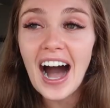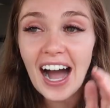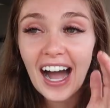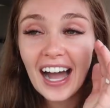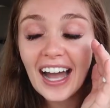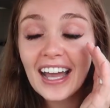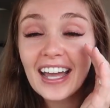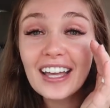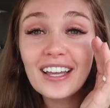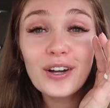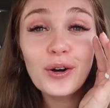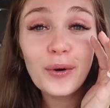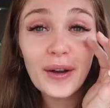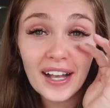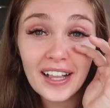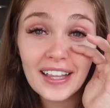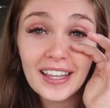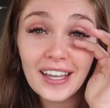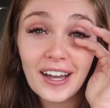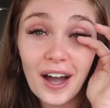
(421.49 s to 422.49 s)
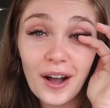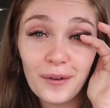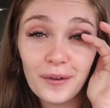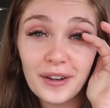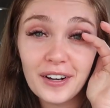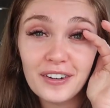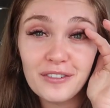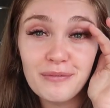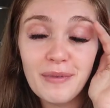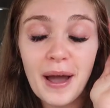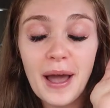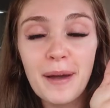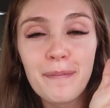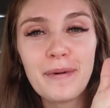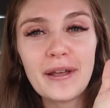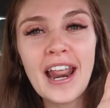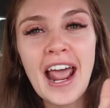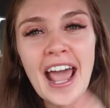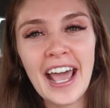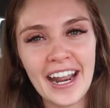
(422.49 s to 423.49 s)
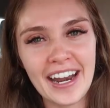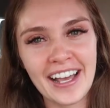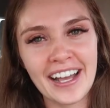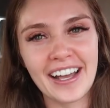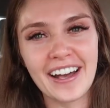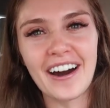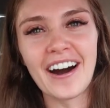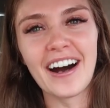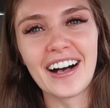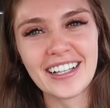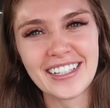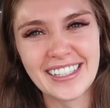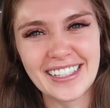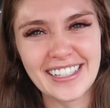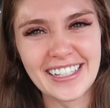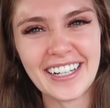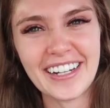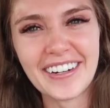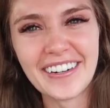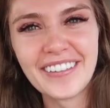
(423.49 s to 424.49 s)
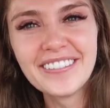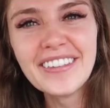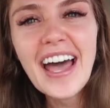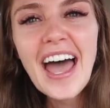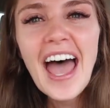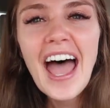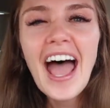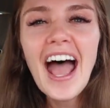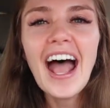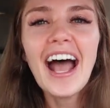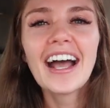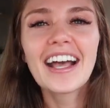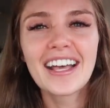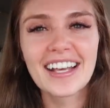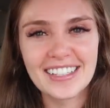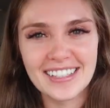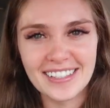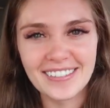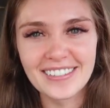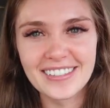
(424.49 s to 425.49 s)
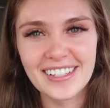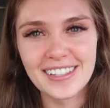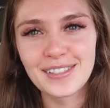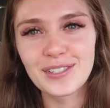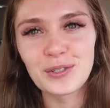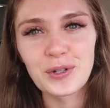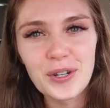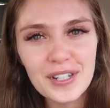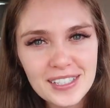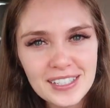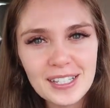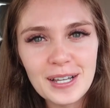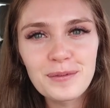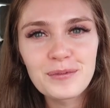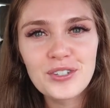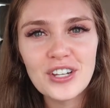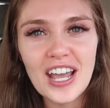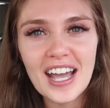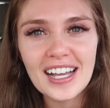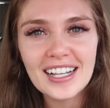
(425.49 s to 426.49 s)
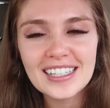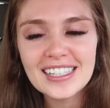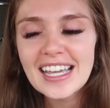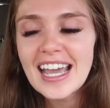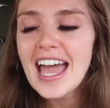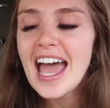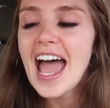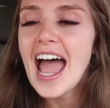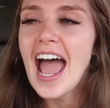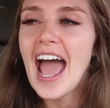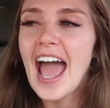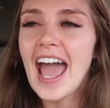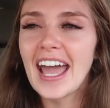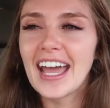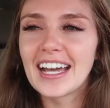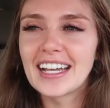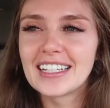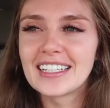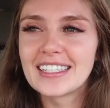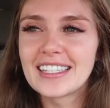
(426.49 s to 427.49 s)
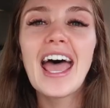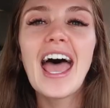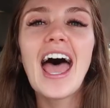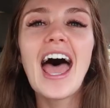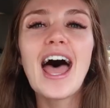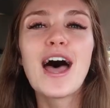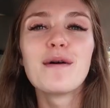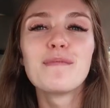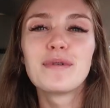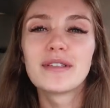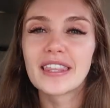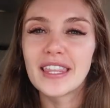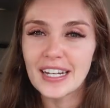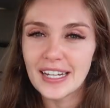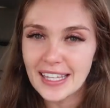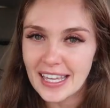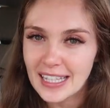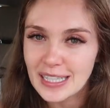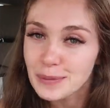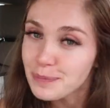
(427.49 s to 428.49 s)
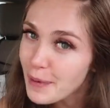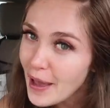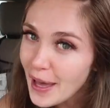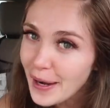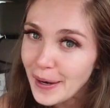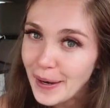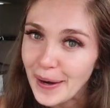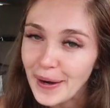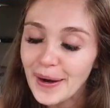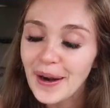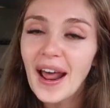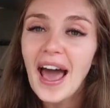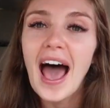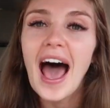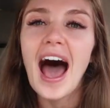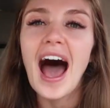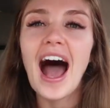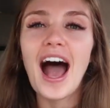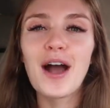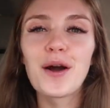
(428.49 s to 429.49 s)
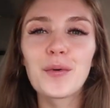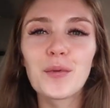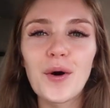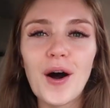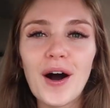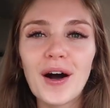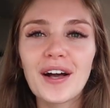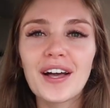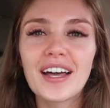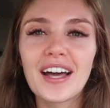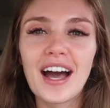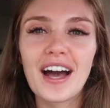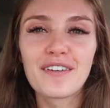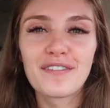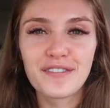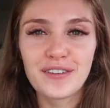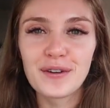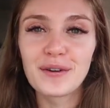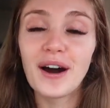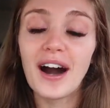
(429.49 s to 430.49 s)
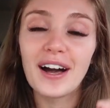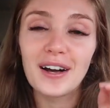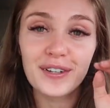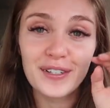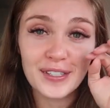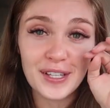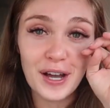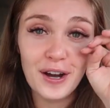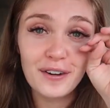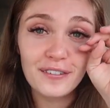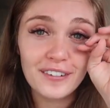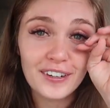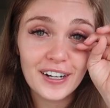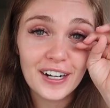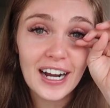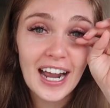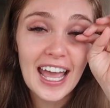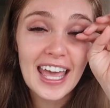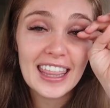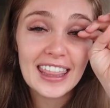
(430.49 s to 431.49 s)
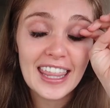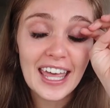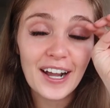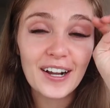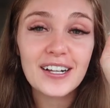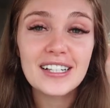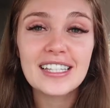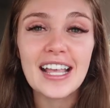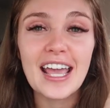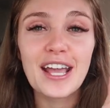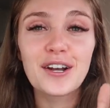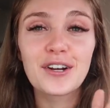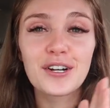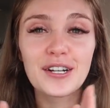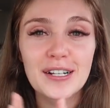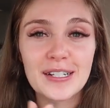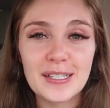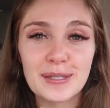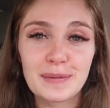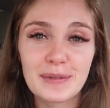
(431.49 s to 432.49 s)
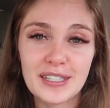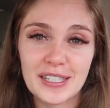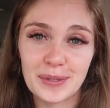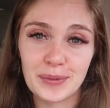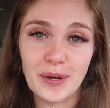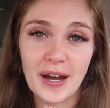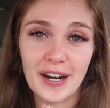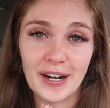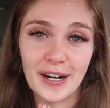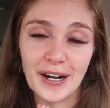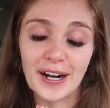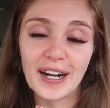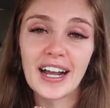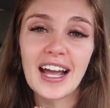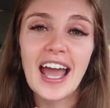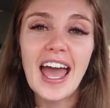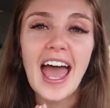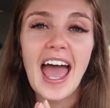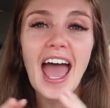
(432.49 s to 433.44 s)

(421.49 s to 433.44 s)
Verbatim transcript: I quickly got rid of my banana costume because it was a sore subject, and but then it gets better. I walk a few aisles over and there is a Christmas sweater,